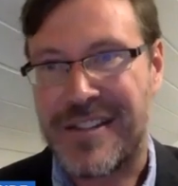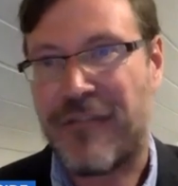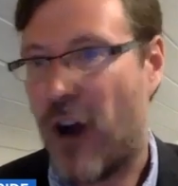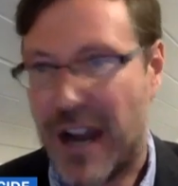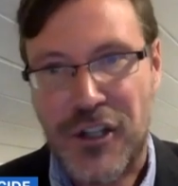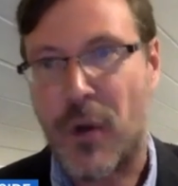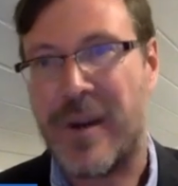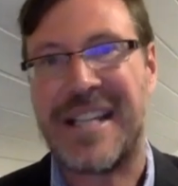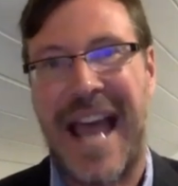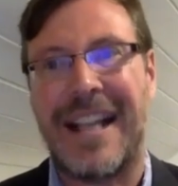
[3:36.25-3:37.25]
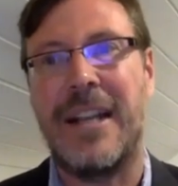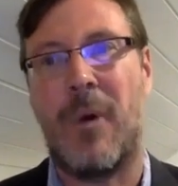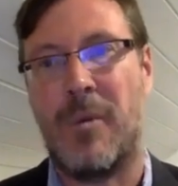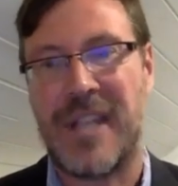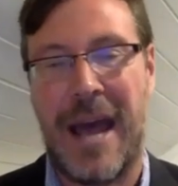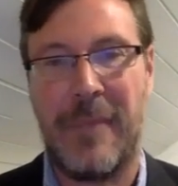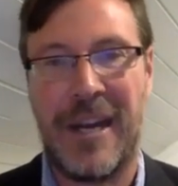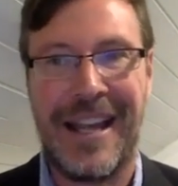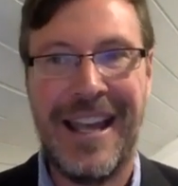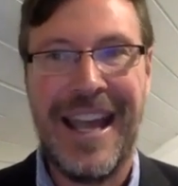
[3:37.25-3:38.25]
France knew exactly what was
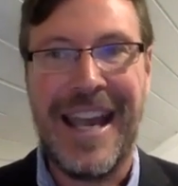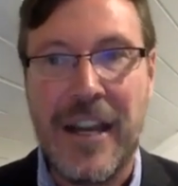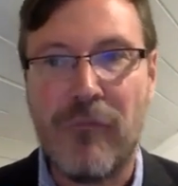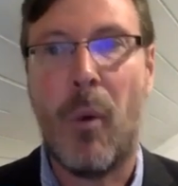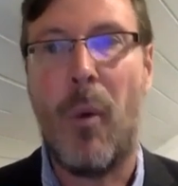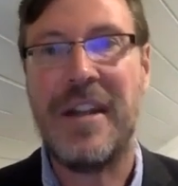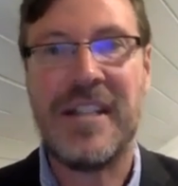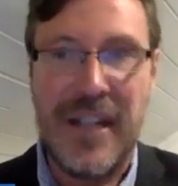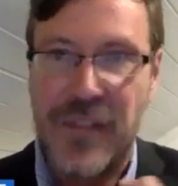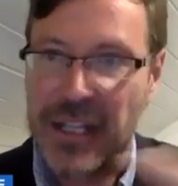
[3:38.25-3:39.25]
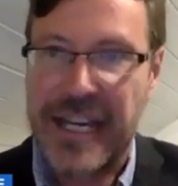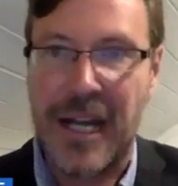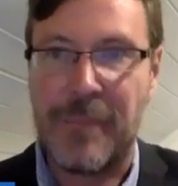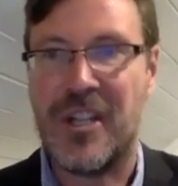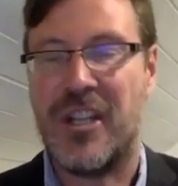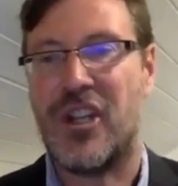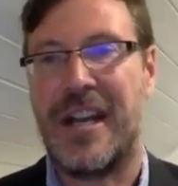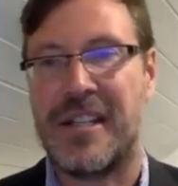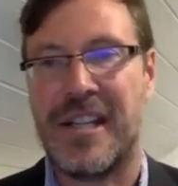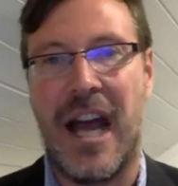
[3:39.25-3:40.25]
happening in Rwanda in the lead up to the
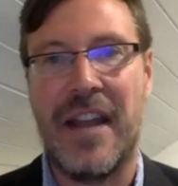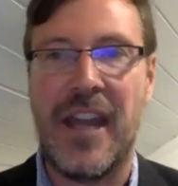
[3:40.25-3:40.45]
genocide.